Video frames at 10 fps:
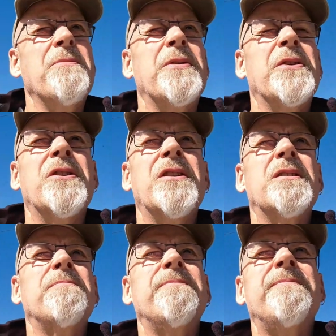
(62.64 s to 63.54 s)
them
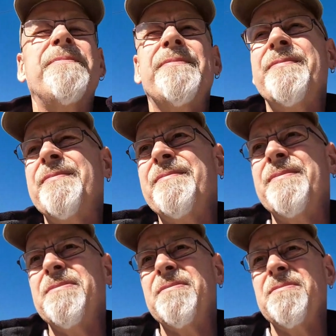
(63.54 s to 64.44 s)
for,
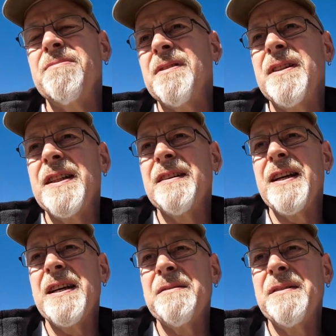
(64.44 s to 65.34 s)
I don't
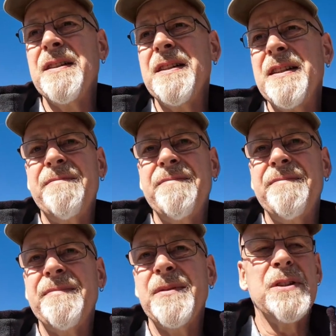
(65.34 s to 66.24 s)
know,
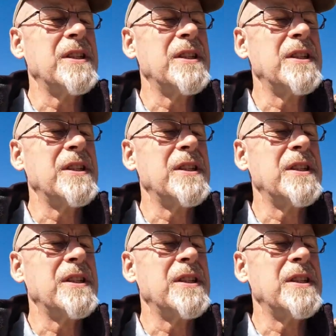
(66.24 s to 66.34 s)
what do you